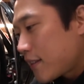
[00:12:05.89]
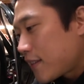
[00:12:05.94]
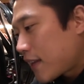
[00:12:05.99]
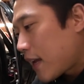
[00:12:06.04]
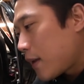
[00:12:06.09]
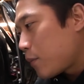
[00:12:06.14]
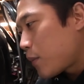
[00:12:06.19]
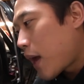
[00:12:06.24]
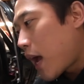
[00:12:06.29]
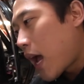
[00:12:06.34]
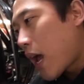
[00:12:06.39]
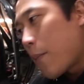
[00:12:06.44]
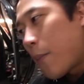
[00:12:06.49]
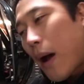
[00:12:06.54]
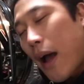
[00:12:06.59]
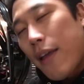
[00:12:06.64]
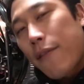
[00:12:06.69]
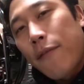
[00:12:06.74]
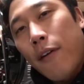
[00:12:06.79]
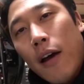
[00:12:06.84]
same time,
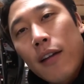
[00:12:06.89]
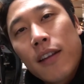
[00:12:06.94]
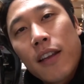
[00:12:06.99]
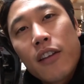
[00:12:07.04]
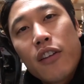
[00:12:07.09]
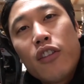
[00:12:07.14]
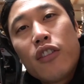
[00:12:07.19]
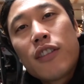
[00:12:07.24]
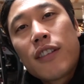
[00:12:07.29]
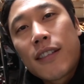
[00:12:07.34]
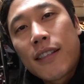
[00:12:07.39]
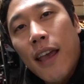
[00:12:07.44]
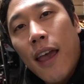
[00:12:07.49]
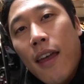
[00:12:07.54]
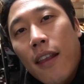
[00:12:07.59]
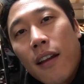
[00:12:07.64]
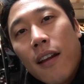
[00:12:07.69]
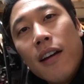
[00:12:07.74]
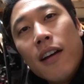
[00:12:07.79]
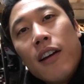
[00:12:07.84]
I found a new
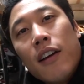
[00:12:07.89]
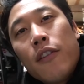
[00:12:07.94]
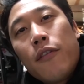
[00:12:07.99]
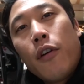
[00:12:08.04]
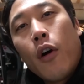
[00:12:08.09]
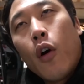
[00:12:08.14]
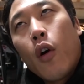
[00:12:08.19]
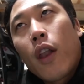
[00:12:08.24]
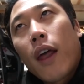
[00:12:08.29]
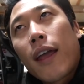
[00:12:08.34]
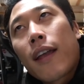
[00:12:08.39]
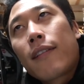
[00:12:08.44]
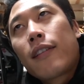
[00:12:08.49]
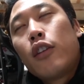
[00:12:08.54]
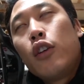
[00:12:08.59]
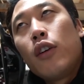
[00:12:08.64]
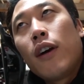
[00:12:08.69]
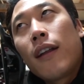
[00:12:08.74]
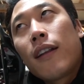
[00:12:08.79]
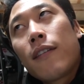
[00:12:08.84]
set for like
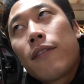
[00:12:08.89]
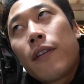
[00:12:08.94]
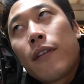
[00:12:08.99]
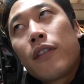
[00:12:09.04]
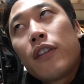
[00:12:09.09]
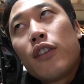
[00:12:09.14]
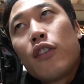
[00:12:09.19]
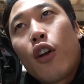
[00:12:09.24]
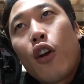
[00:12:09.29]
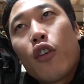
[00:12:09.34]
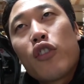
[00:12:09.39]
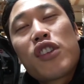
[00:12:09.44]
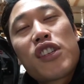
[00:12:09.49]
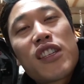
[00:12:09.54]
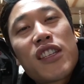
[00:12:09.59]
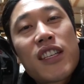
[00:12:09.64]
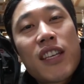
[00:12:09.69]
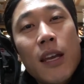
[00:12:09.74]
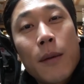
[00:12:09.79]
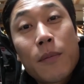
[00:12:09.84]
$250
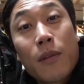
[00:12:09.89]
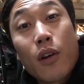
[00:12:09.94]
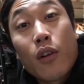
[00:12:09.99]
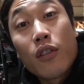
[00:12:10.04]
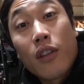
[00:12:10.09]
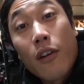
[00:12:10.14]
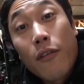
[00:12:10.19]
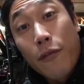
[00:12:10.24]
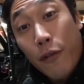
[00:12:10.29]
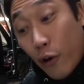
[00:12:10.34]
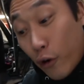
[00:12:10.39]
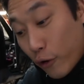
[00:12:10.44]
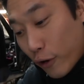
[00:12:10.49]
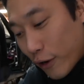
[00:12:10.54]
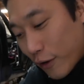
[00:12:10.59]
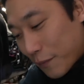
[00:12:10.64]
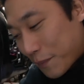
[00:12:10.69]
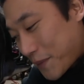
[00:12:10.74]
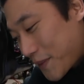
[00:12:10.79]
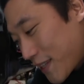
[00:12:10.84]
shipped on the
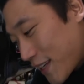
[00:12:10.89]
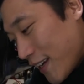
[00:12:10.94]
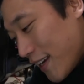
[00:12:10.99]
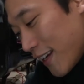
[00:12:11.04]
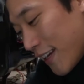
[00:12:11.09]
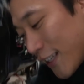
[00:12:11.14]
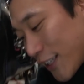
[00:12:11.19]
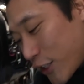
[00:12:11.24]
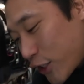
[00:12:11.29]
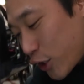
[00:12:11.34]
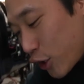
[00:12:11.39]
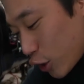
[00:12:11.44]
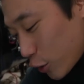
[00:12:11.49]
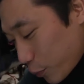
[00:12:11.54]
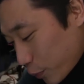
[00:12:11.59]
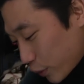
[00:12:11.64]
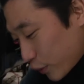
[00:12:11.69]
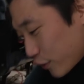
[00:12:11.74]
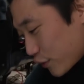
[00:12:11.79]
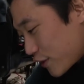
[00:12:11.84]
forums.
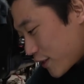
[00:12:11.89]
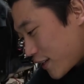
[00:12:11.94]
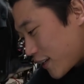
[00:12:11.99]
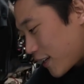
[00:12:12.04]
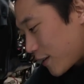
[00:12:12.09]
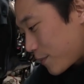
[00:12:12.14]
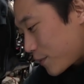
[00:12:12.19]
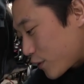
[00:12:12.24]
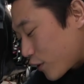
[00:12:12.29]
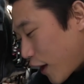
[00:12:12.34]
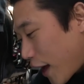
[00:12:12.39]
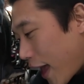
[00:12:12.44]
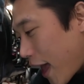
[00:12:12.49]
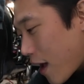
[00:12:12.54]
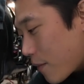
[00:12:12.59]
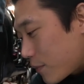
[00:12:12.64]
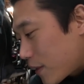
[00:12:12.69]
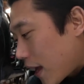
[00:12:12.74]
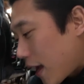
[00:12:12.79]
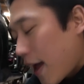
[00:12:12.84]
Super cheap, so I
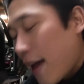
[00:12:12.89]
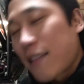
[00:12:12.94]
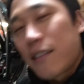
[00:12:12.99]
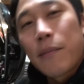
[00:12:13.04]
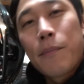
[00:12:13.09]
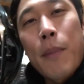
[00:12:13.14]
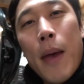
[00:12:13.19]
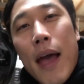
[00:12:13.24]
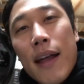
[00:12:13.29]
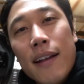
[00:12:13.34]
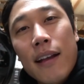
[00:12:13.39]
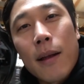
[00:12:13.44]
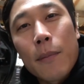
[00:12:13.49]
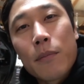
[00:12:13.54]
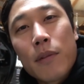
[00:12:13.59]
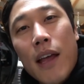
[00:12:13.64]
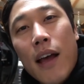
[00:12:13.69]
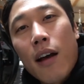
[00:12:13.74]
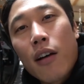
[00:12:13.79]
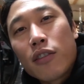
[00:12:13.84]
have that as a
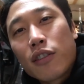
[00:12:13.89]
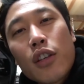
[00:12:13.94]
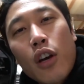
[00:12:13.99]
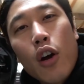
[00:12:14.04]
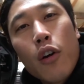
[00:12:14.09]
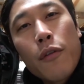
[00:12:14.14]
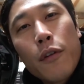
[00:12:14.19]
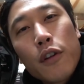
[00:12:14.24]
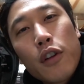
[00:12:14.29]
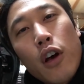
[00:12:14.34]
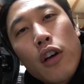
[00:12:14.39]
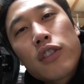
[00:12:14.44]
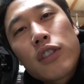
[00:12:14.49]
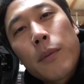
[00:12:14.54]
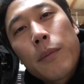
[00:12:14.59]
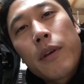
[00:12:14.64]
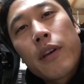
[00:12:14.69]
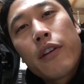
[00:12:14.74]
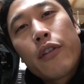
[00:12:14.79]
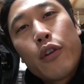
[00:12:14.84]
backup now. So for those
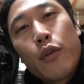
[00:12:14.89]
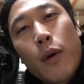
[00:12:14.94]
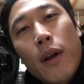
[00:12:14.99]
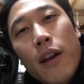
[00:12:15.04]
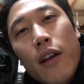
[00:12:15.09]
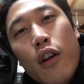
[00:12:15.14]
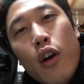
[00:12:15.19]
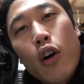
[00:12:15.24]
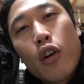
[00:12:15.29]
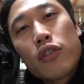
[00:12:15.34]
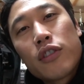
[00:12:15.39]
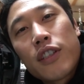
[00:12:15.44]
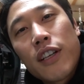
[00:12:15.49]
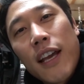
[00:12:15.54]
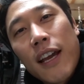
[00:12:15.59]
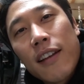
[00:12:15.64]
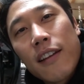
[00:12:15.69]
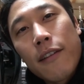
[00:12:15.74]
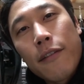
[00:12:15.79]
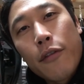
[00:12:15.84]
of you who want to go
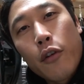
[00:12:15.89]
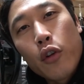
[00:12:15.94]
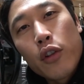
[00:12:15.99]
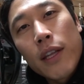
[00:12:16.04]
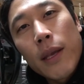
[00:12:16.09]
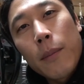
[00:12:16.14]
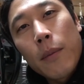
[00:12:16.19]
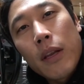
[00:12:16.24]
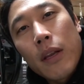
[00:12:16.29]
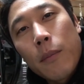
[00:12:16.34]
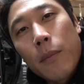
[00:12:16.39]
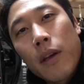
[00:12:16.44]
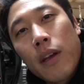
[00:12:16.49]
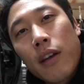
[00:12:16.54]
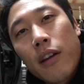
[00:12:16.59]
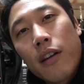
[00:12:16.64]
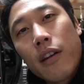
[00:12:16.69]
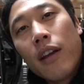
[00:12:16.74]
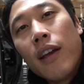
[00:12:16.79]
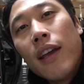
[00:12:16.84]
314
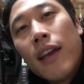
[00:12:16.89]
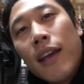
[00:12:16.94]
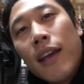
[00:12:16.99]
millimeter